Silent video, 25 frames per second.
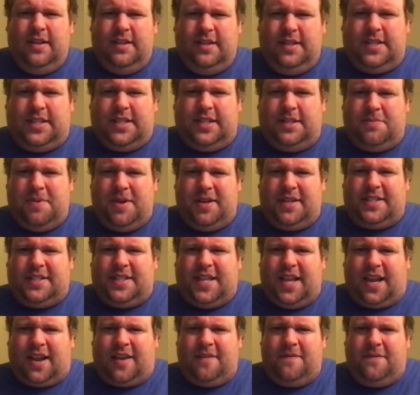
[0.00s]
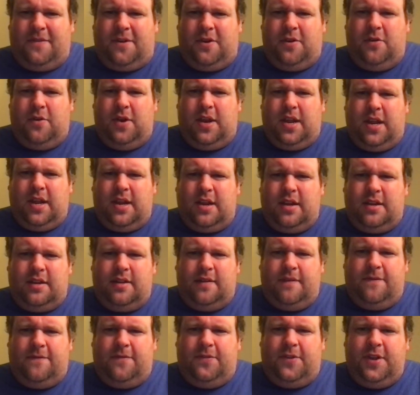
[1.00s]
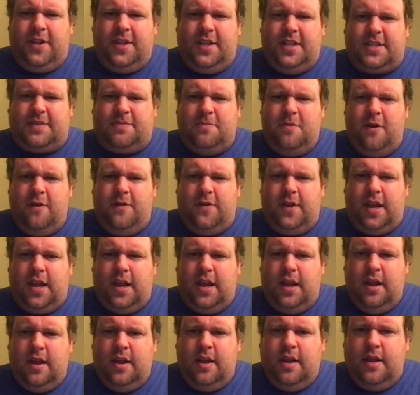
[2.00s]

This is my second viewing to this movie,